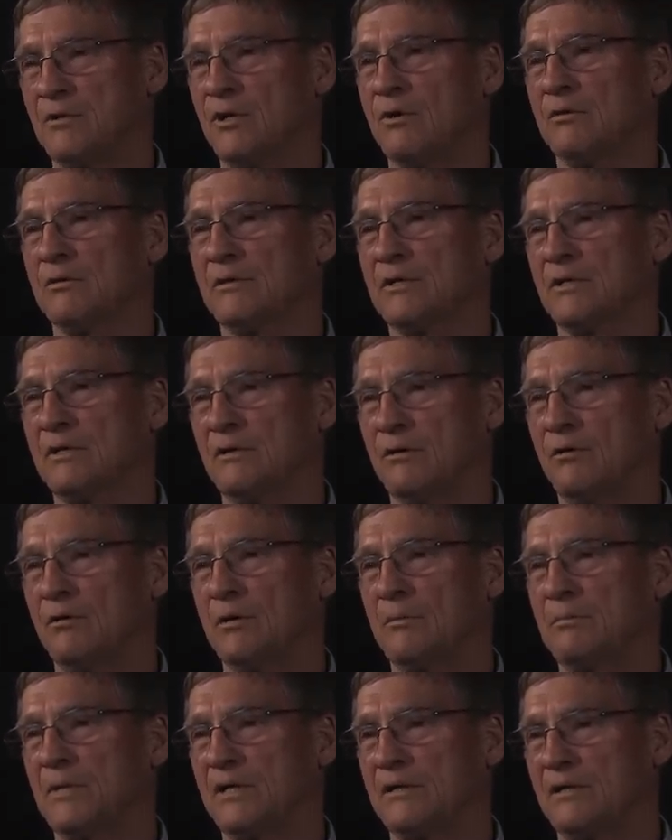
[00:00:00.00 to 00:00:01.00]
The only,
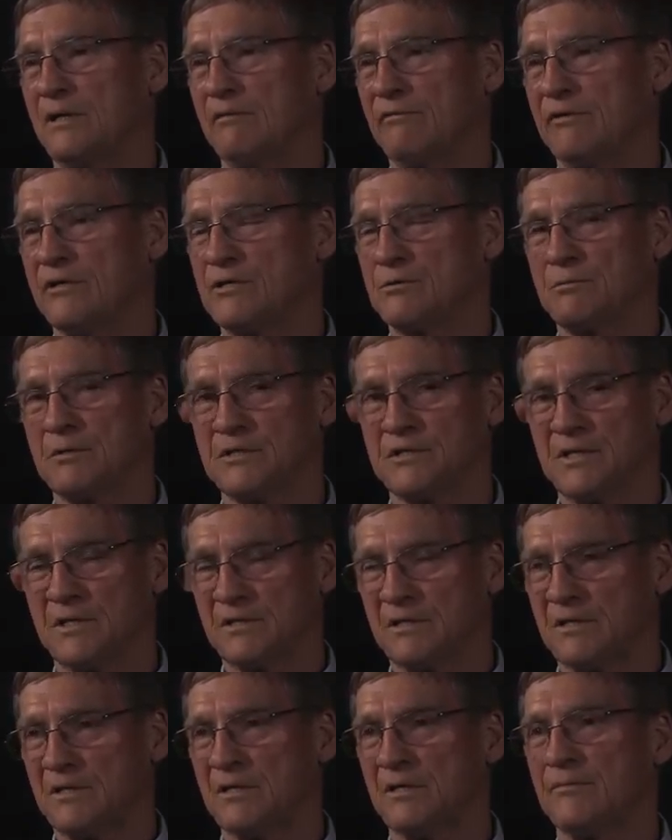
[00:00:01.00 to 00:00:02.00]
only big difference was
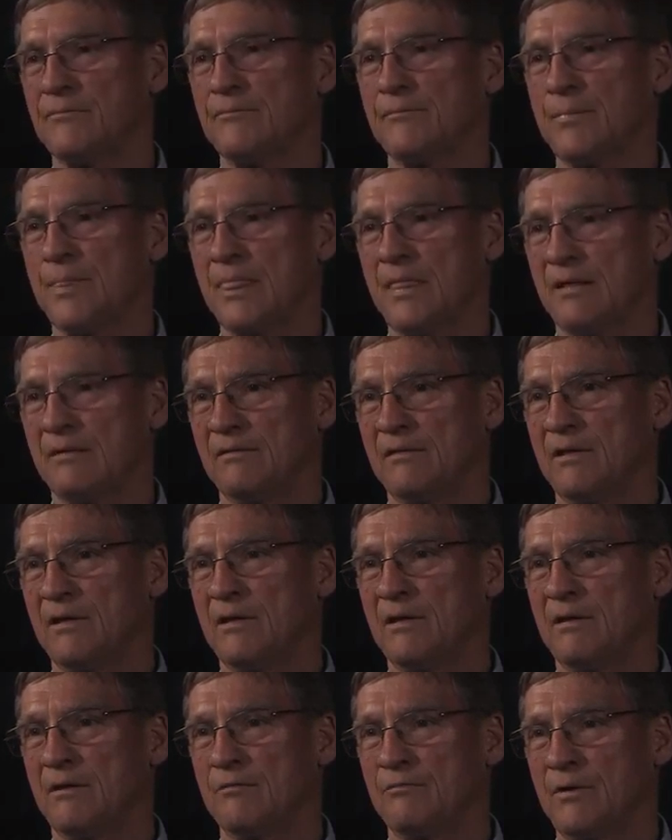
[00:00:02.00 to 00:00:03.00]
that uh,
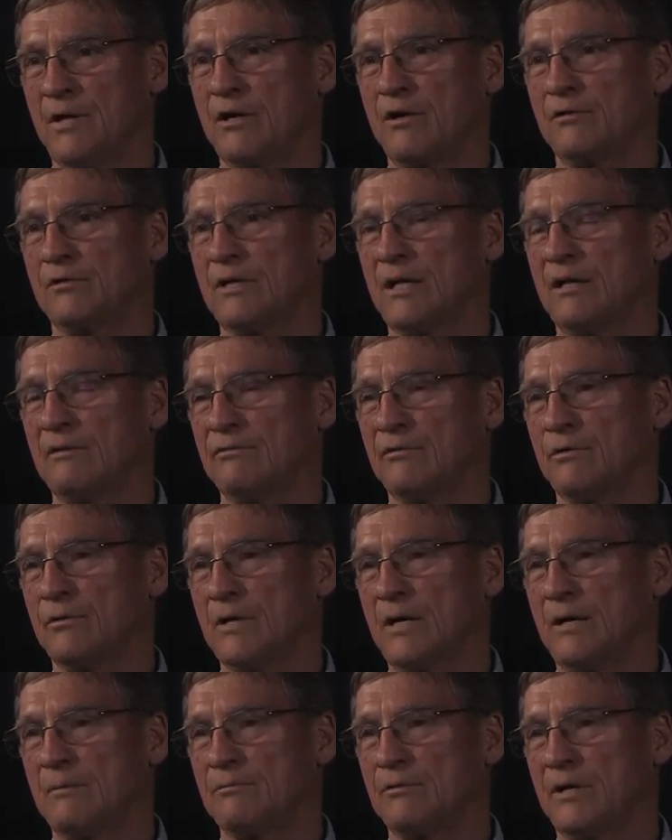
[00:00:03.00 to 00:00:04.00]
the radio
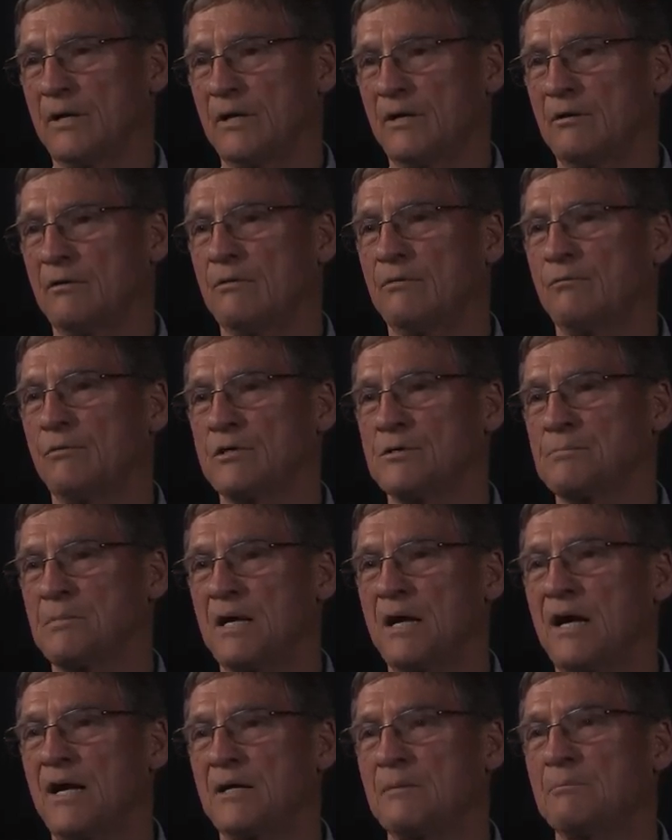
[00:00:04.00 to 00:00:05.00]
telephone operator was
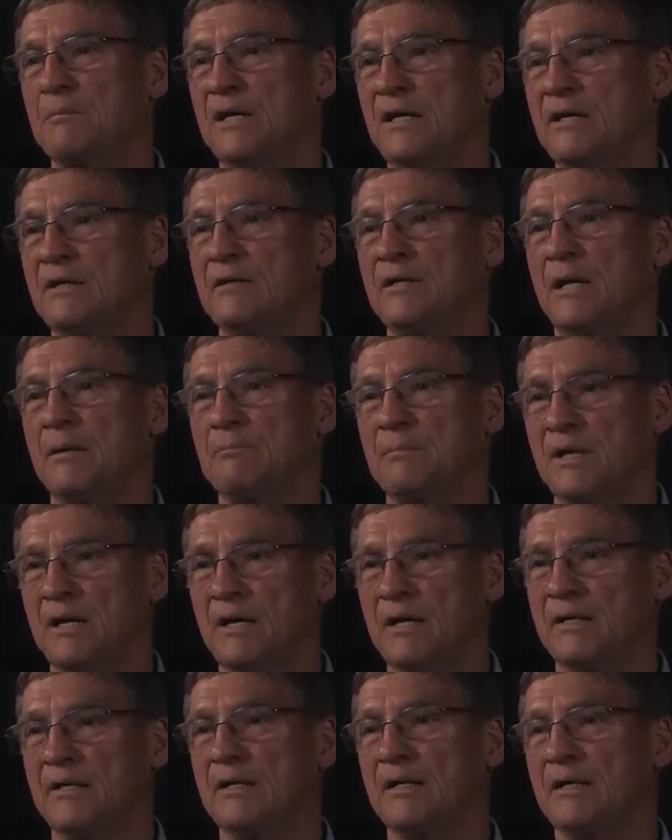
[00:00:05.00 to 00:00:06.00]
behind me, not
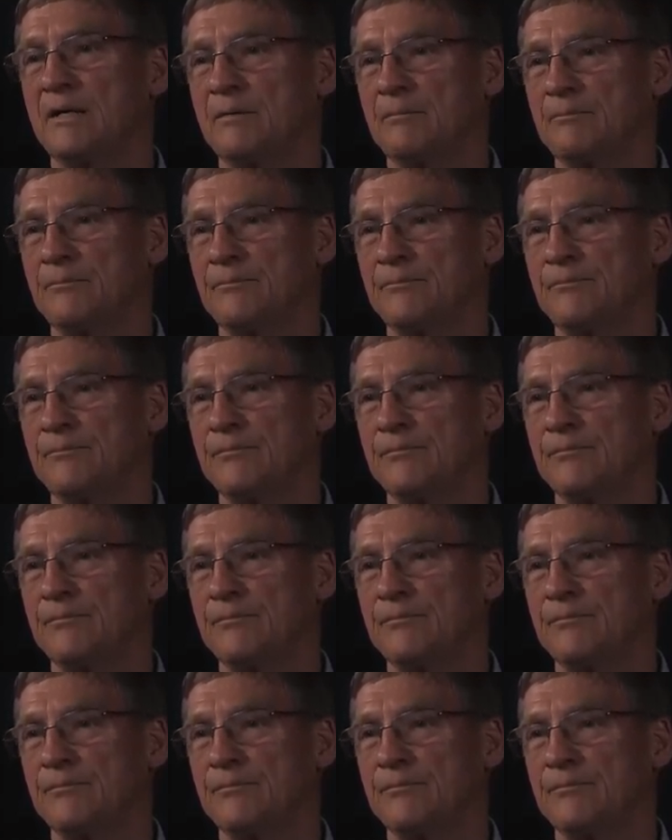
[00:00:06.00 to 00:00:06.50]
behind him.